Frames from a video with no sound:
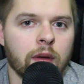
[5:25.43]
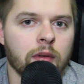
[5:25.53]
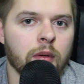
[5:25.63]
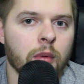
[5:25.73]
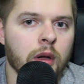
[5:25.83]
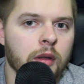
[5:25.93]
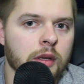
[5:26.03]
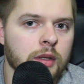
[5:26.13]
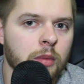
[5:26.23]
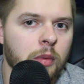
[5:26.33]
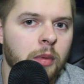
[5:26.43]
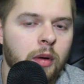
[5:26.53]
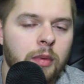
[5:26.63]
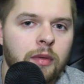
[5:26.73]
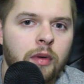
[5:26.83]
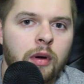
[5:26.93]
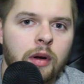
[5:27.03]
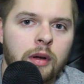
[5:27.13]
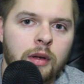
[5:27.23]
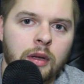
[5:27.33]
never won the Super Bowl before,
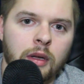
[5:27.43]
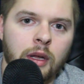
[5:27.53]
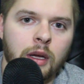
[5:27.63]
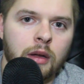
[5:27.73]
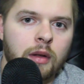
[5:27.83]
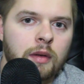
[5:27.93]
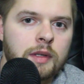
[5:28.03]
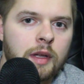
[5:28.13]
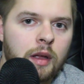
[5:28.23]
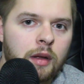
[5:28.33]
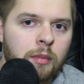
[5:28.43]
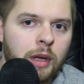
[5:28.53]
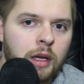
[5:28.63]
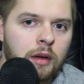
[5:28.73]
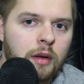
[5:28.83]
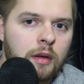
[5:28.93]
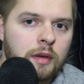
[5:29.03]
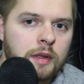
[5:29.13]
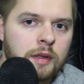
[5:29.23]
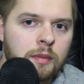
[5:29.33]
and that includes the
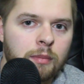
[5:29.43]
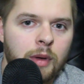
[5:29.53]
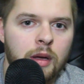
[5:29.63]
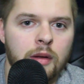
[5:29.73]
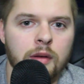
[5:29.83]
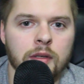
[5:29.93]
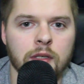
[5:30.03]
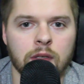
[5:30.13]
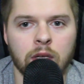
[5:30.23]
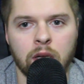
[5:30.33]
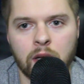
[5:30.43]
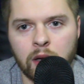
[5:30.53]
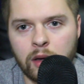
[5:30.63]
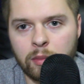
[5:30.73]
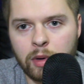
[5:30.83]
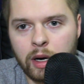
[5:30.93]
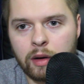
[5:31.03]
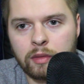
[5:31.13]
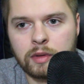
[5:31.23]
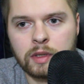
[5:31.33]
Bengals, Bills,
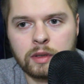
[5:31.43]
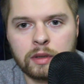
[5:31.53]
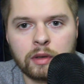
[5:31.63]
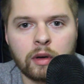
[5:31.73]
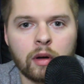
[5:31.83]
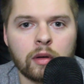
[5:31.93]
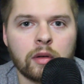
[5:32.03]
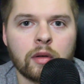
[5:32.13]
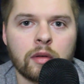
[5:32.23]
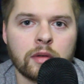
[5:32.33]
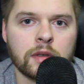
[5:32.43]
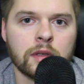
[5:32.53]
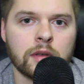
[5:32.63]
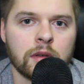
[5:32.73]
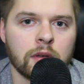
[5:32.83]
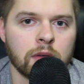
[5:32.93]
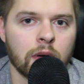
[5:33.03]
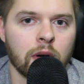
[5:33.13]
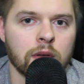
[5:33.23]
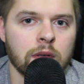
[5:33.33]
Browns, Cardinals,
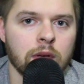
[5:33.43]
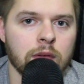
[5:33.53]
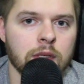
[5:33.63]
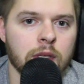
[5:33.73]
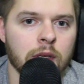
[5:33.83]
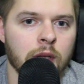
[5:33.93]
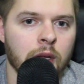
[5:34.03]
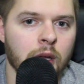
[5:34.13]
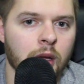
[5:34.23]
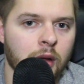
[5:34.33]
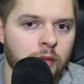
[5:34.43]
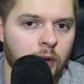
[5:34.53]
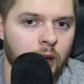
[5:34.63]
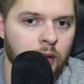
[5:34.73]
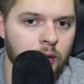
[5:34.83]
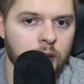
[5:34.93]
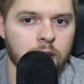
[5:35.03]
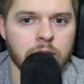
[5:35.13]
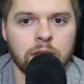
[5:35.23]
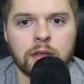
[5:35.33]
Chargers,
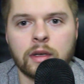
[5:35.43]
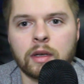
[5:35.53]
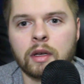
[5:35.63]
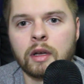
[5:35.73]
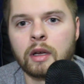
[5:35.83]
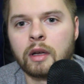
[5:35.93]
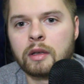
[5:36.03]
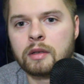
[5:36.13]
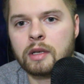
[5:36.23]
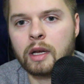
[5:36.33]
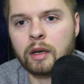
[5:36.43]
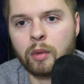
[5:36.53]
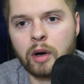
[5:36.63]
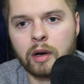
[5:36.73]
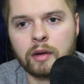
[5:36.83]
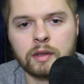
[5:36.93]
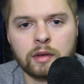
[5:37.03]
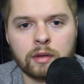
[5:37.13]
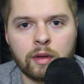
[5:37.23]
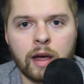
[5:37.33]
Falcons, Jaguars,
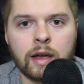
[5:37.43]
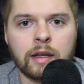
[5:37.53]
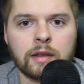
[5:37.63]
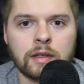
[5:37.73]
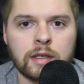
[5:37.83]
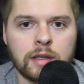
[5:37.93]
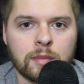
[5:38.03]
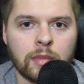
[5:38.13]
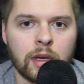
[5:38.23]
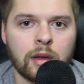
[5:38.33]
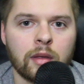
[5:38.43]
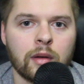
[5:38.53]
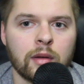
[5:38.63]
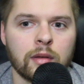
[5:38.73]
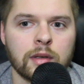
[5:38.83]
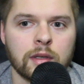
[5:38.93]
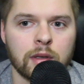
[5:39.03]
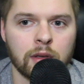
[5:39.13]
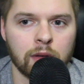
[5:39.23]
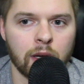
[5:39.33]
Lions, Panthers,
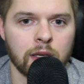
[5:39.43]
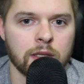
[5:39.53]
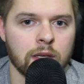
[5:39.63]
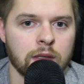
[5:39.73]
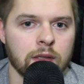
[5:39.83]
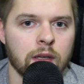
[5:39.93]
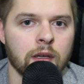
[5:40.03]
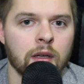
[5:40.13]
Texans,